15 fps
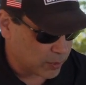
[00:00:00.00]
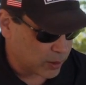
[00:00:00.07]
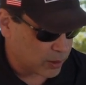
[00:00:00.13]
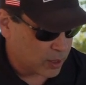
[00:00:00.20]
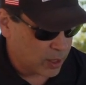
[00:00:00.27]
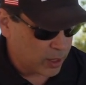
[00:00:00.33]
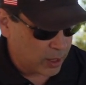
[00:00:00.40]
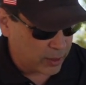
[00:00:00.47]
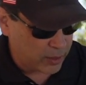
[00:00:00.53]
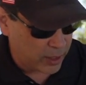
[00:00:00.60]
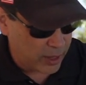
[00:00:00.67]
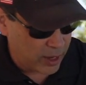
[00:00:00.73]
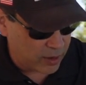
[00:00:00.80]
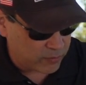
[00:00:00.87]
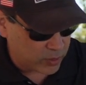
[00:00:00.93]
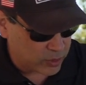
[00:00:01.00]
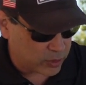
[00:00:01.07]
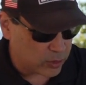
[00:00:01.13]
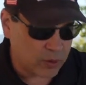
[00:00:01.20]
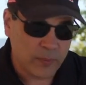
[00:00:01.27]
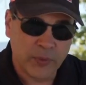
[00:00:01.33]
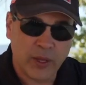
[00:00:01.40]
And then I have a
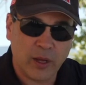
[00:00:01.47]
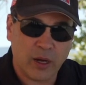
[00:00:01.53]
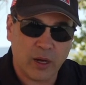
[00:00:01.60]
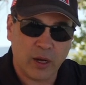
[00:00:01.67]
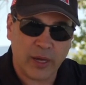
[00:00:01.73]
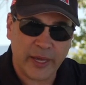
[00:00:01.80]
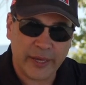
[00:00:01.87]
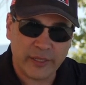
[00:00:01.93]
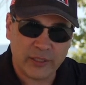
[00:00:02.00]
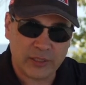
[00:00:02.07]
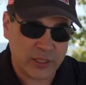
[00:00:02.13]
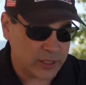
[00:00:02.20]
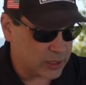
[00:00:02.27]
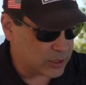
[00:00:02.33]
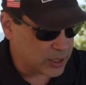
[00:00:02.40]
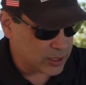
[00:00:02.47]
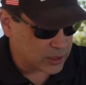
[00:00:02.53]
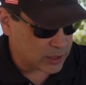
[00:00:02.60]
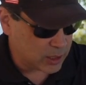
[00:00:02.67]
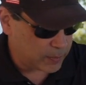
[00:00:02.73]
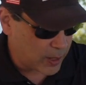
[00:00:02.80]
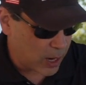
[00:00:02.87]
little AC to
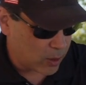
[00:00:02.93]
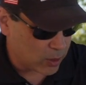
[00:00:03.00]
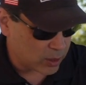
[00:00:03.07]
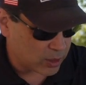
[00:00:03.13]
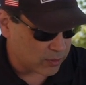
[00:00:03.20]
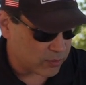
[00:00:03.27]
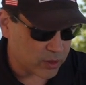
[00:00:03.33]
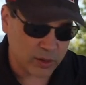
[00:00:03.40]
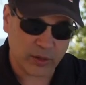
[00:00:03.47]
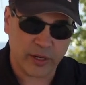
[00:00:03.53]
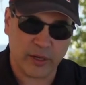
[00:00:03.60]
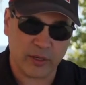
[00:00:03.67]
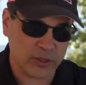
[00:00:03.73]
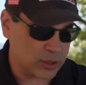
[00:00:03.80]
DC power converter here.